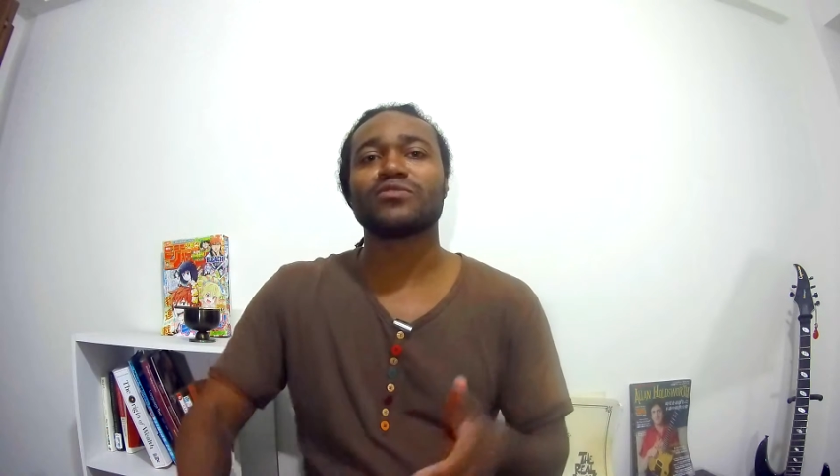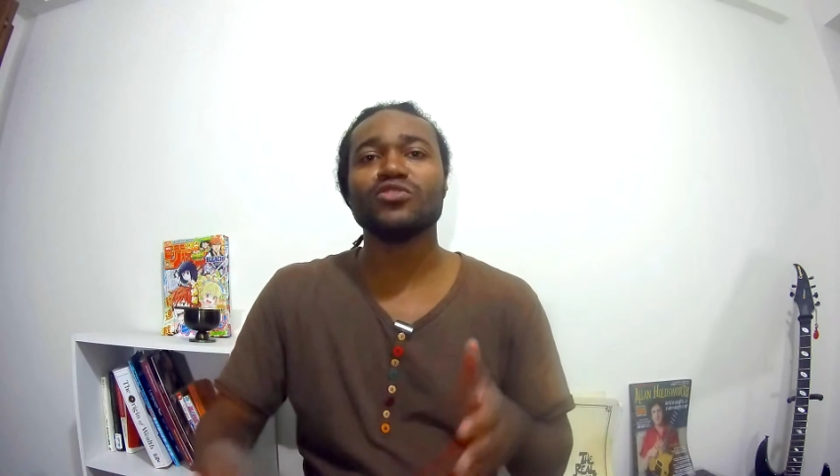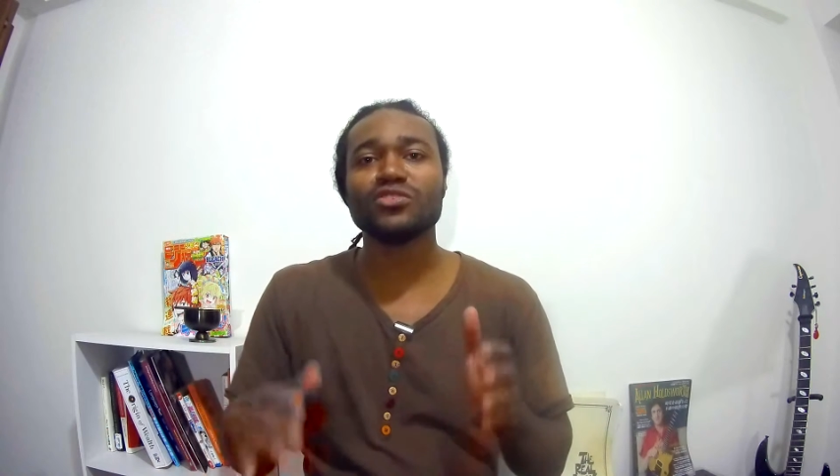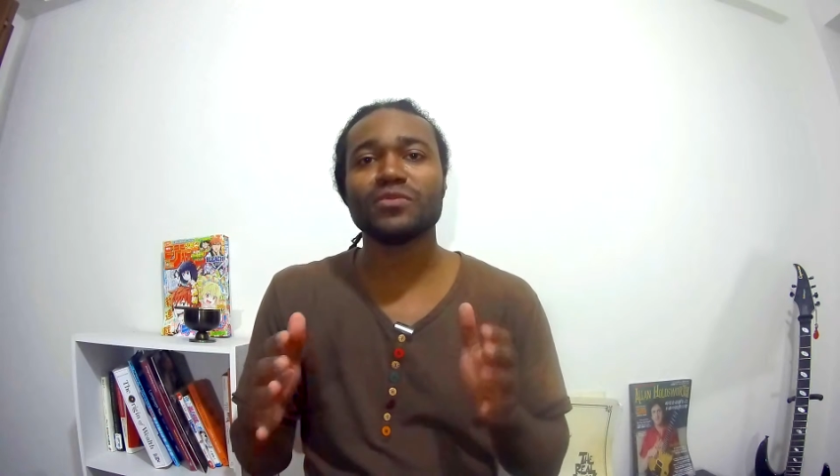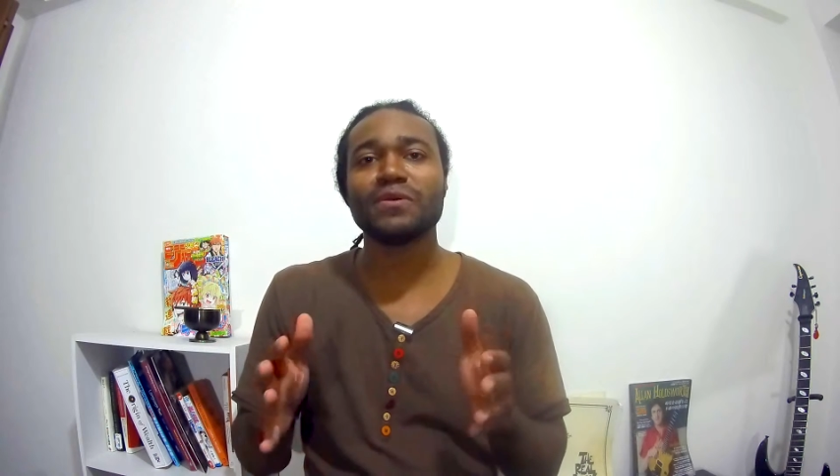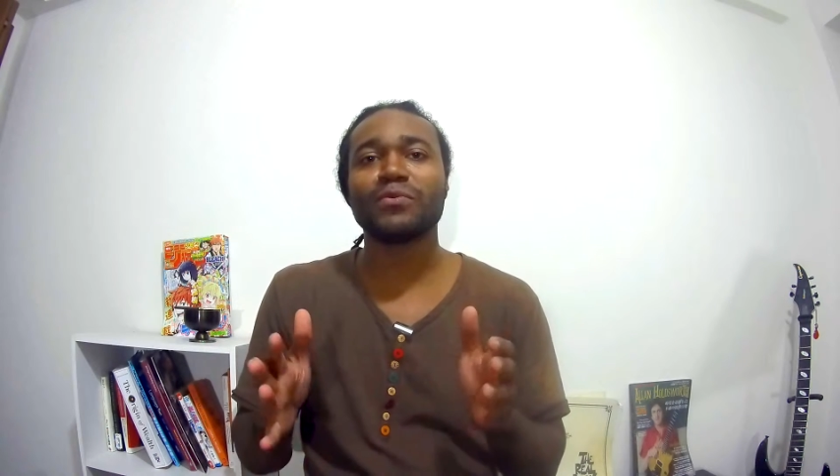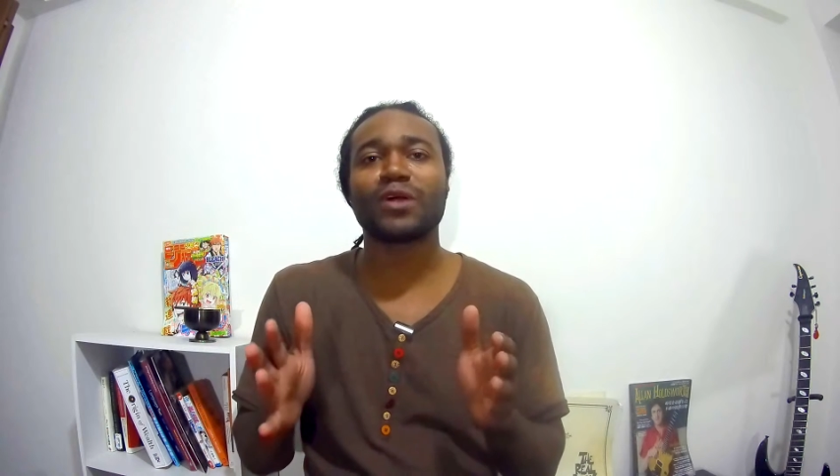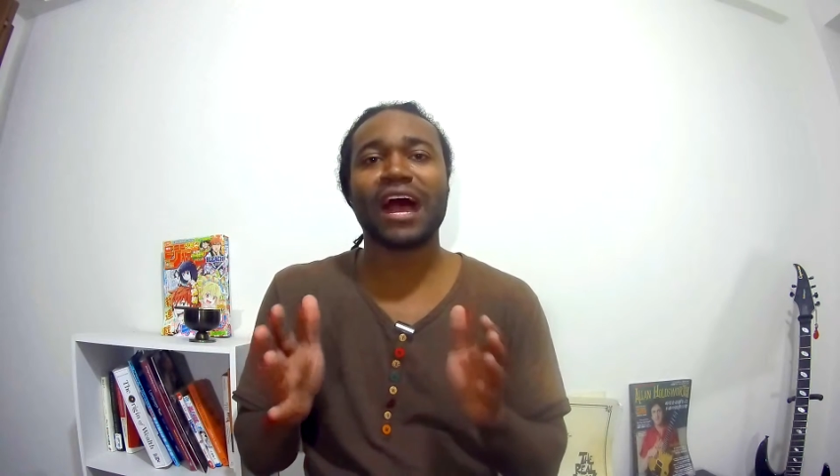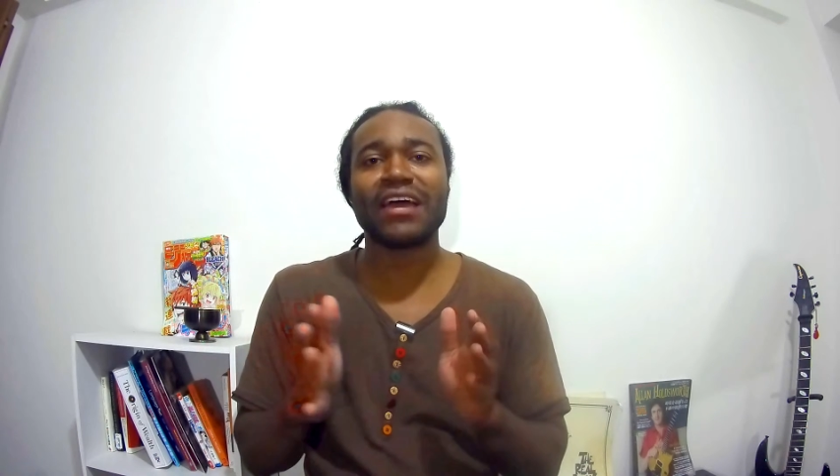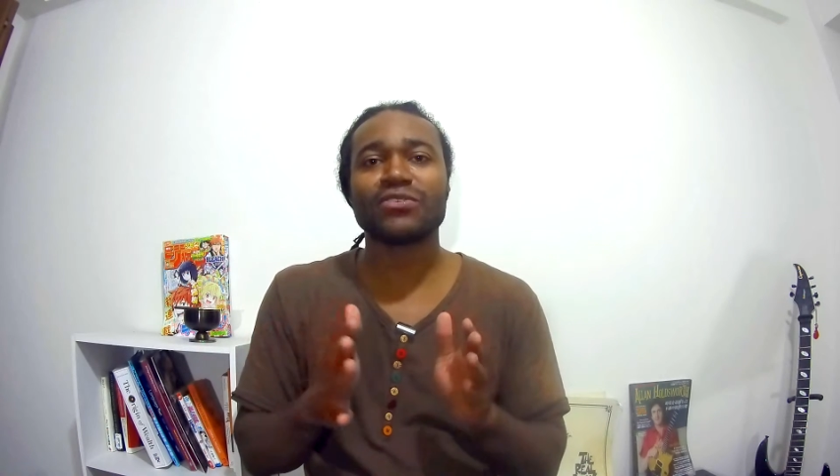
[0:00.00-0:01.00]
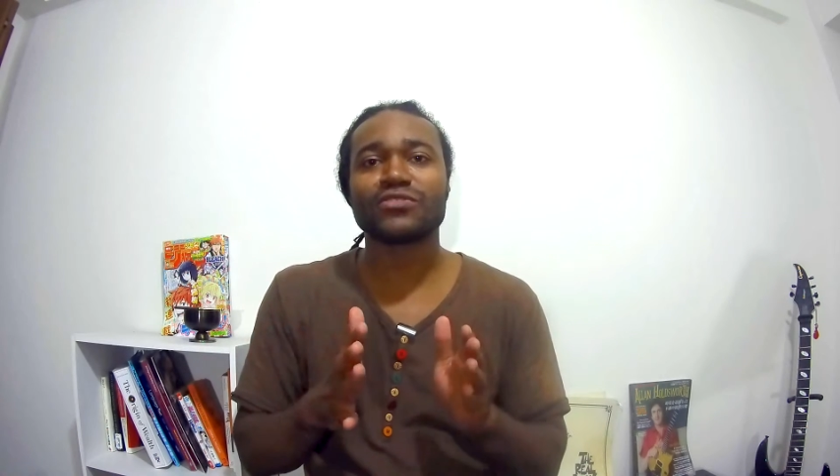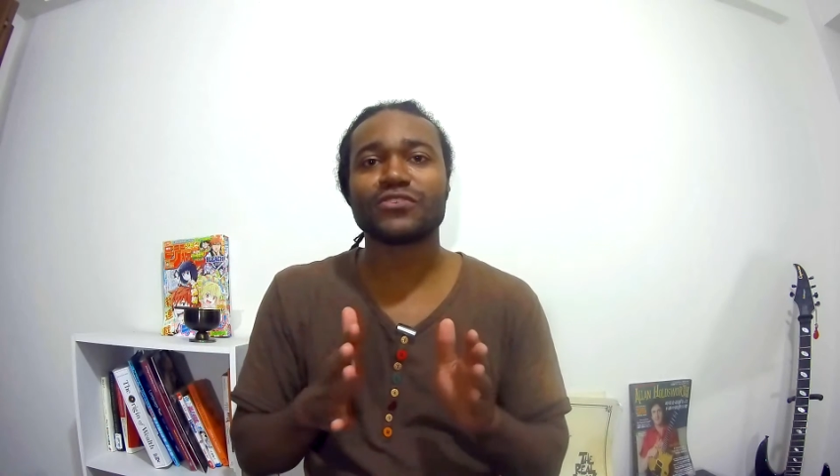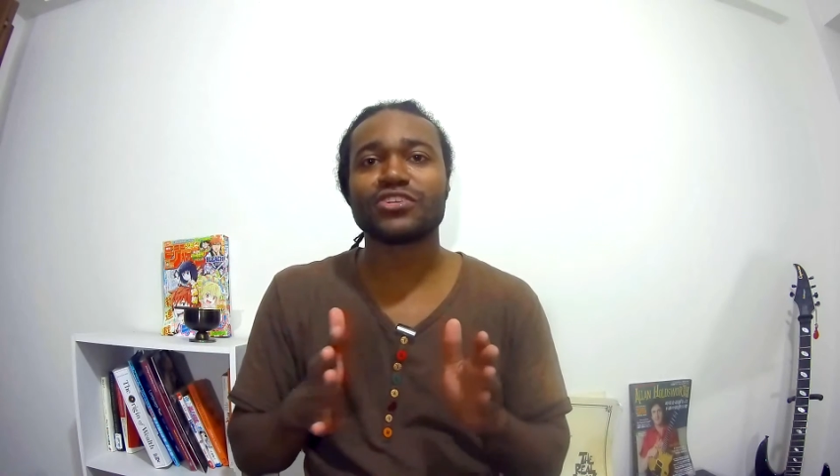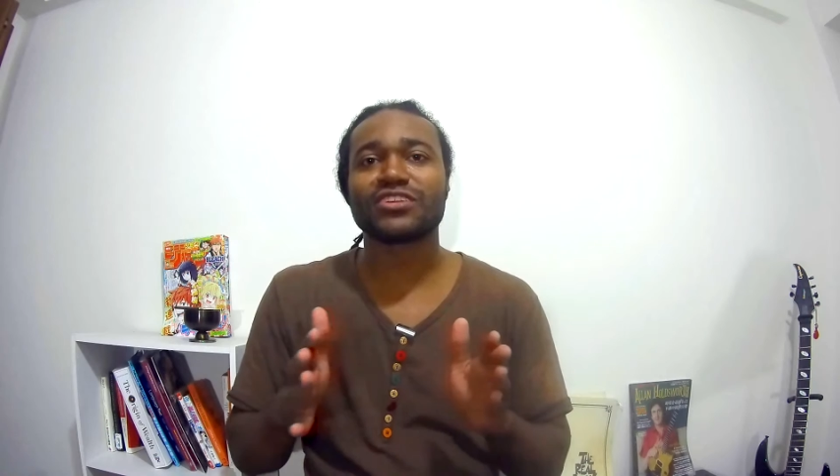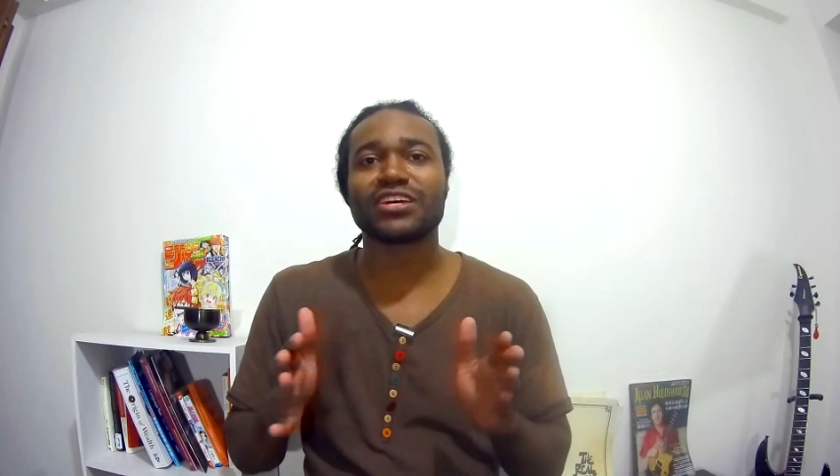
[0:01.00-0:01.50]
usually people are idols
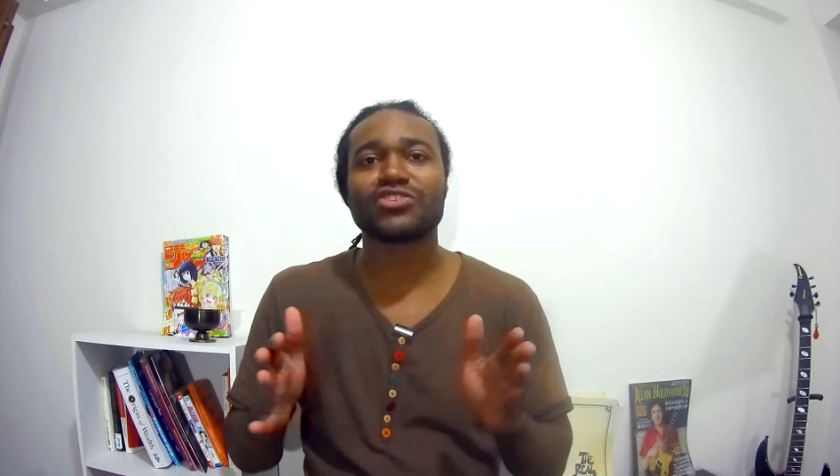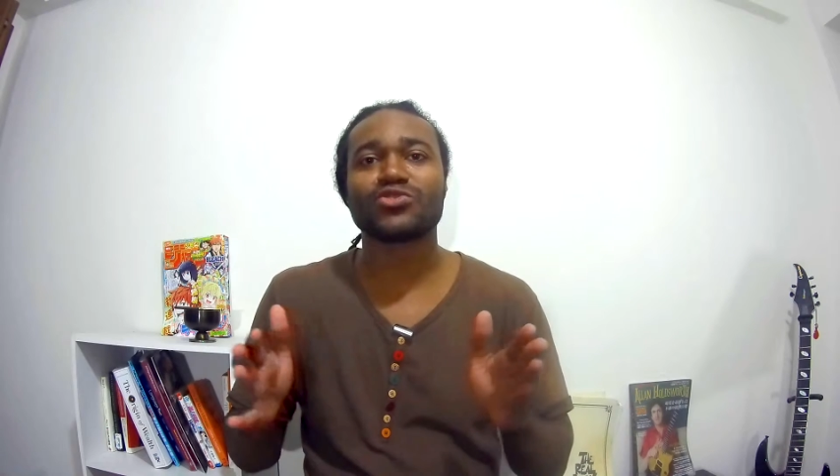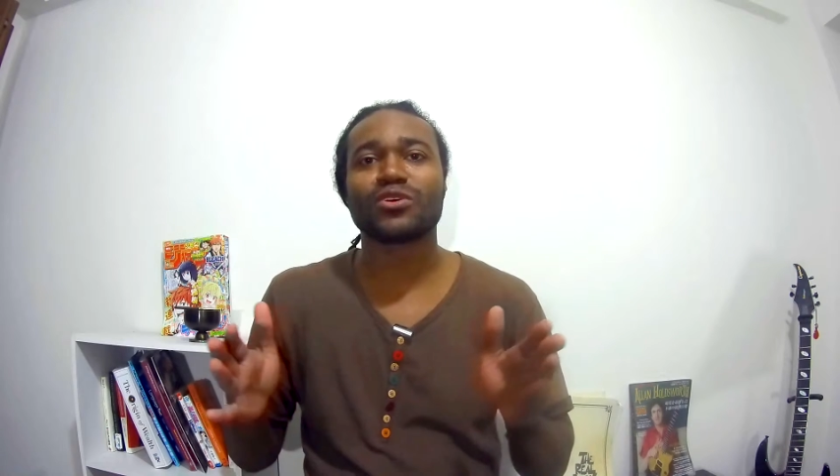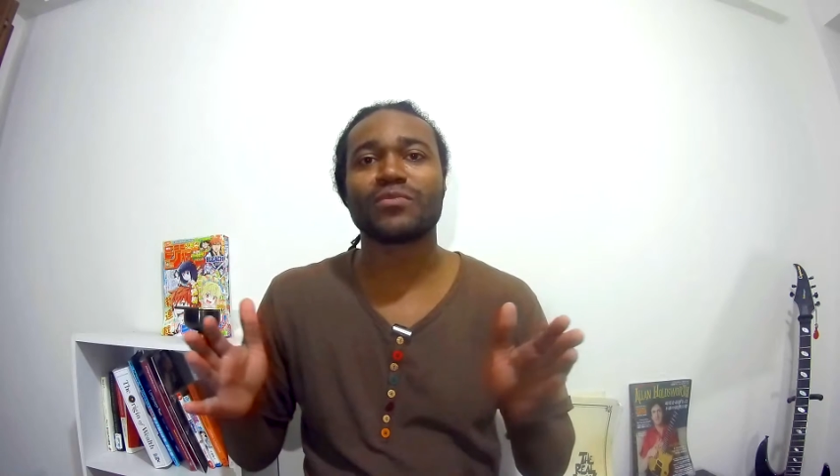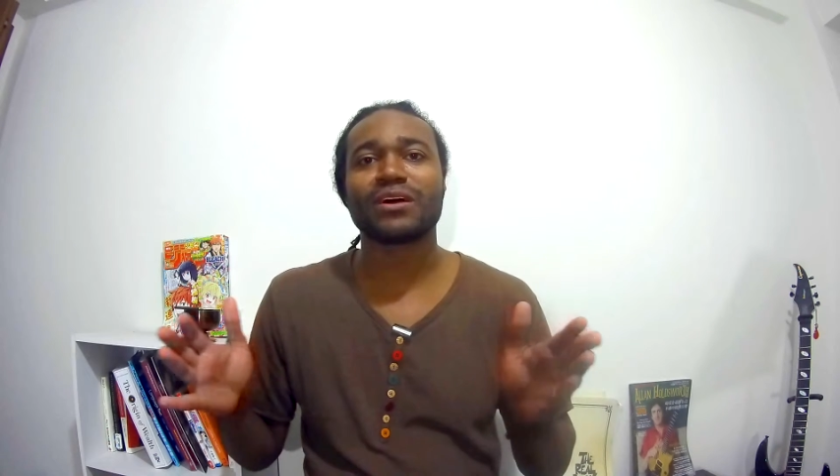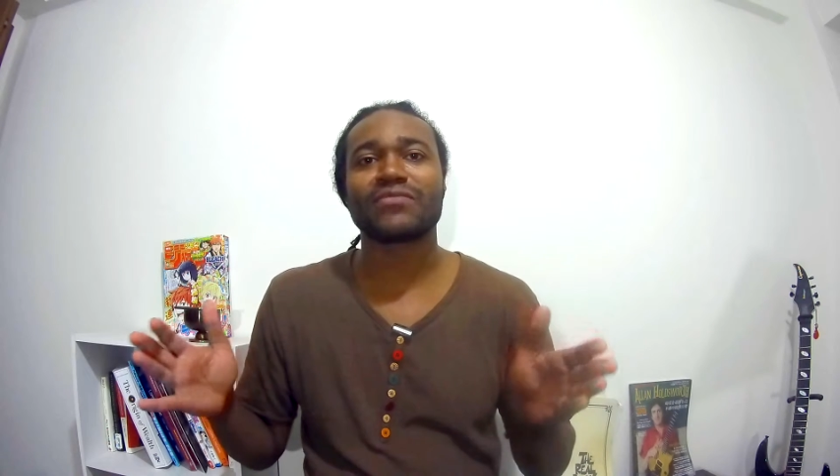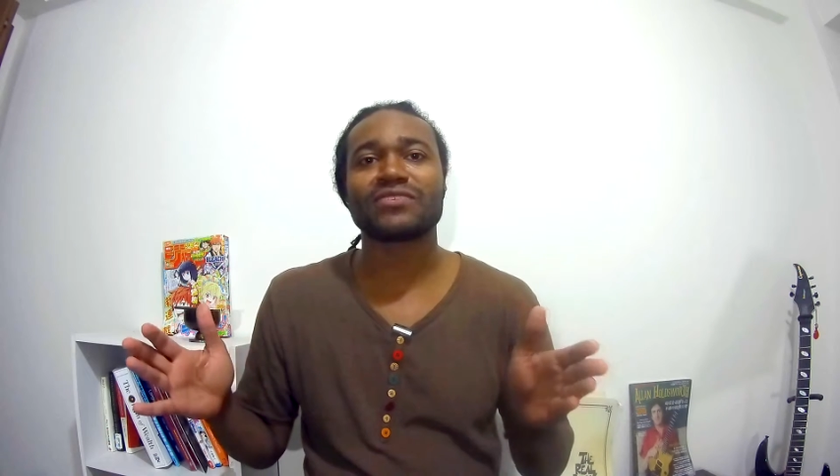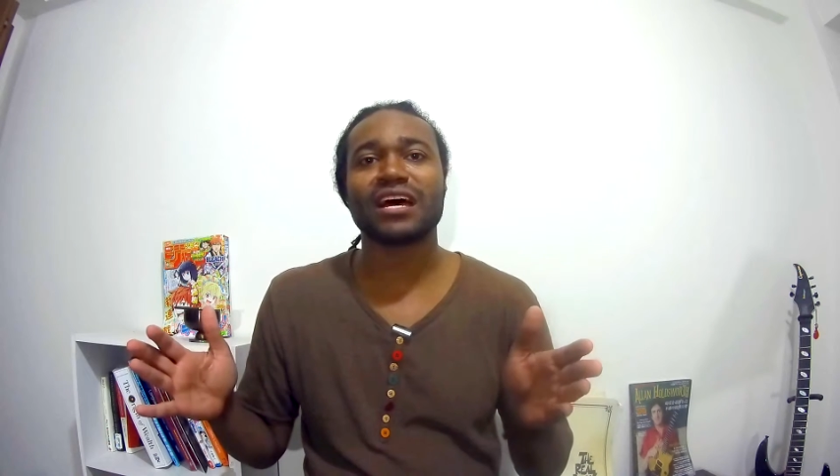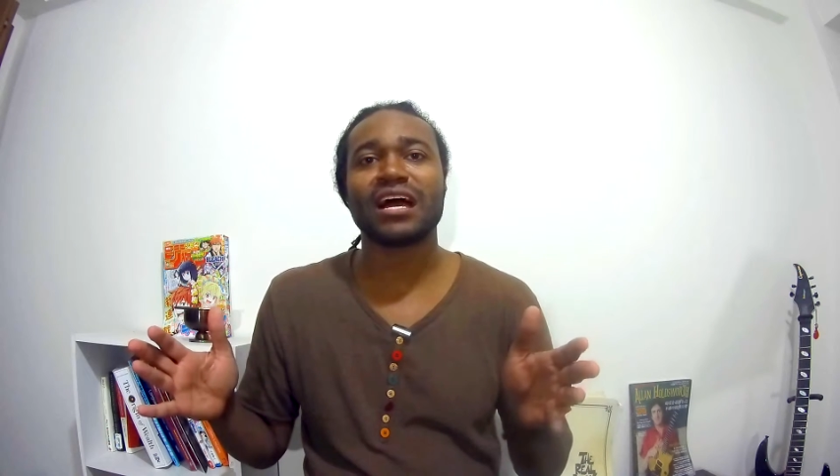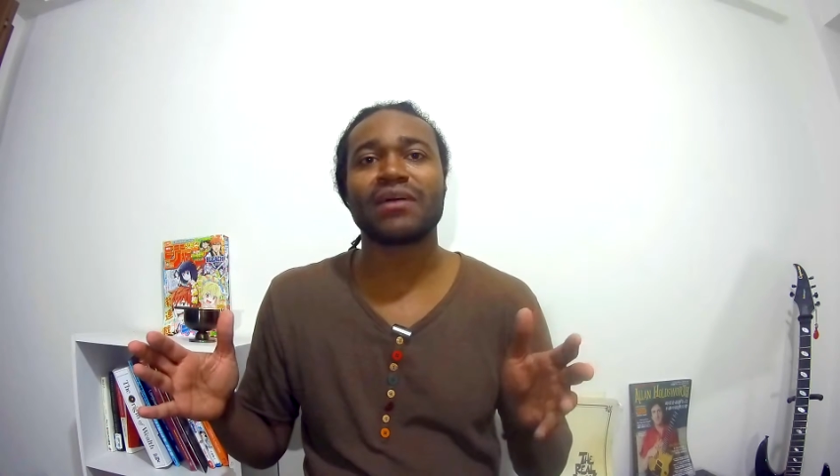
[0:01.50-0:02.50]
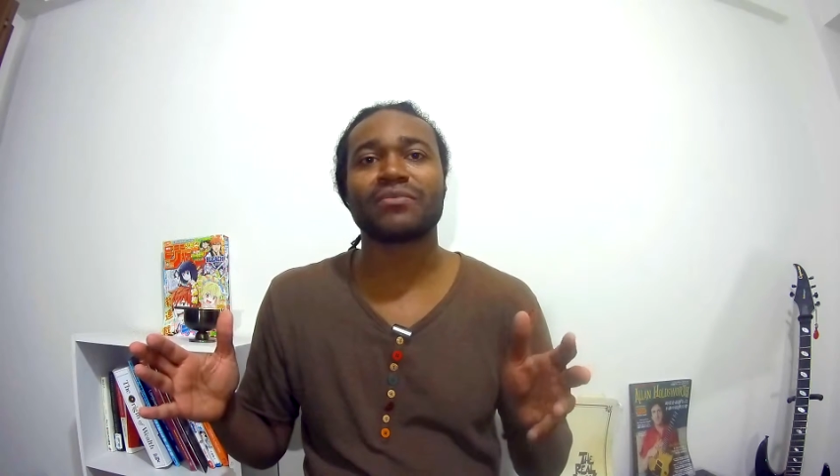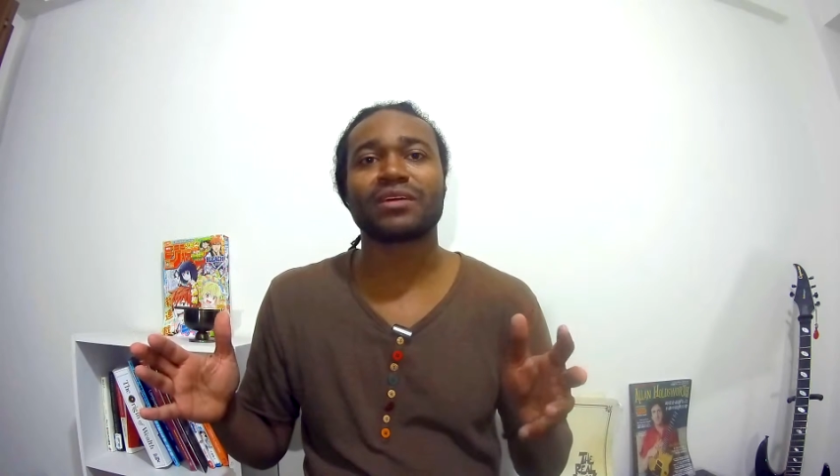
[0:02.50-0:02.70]
for just like a short amount of time,